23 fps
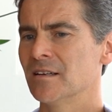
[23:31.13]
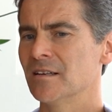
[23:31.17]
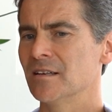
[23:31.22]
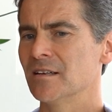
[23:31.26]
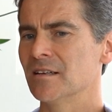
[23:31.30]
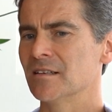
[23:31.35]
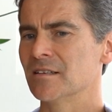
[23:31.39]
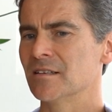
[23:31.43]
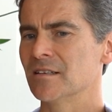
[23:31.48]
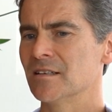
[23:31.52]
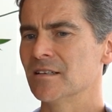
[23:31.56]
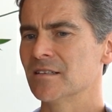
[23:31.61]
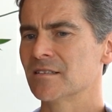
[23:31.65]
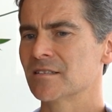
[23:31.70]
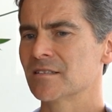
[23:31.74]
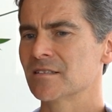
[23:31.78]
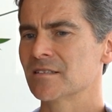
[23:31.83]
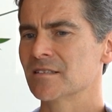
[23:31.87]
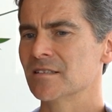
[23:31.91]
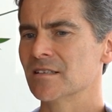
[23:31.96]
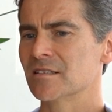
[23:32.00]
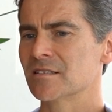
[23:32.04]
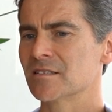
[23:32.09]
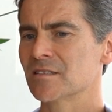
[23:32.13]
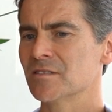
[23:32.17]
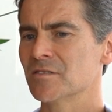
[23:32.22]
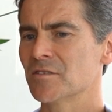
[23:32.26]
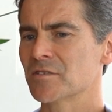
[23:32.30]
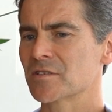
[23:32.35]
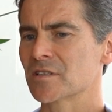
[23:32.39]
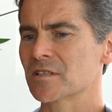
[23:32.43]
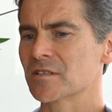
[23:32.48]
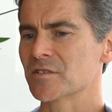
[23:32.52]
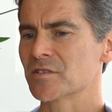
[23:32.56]
it's
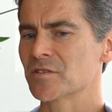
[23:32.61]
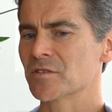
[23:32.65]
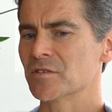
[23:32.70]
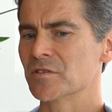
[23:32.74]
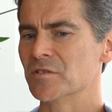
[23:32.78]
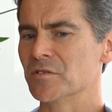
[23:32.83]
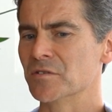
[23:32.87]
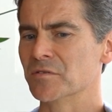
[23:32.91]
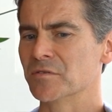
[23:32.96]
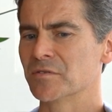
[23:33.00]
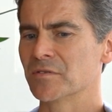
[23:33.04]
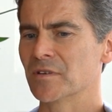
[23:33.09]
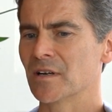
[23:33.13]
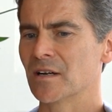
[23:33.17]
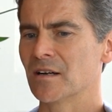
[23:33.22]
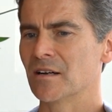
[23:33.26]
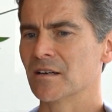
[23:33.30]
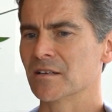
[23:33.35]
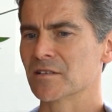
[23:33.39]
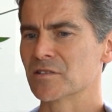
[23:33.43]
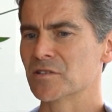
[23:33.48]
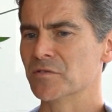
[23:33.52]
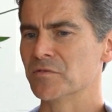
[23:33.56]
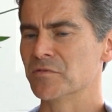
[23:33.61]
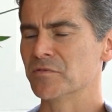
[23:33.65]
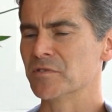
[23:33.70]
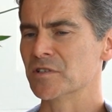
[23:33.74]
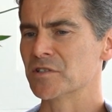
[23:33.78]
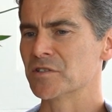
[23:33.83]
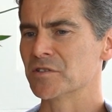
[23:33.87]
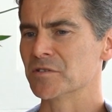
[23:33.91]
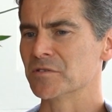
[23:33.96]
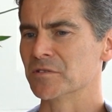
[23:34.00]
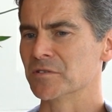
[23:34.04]
not a sort of
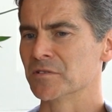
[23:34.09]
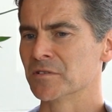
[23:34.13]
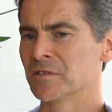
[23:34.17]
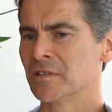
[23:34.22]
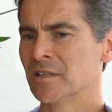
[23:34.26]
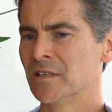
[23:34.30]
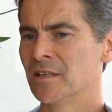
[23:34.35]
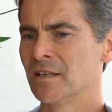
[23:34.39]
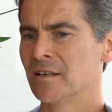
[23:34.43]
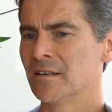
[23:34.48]
artificial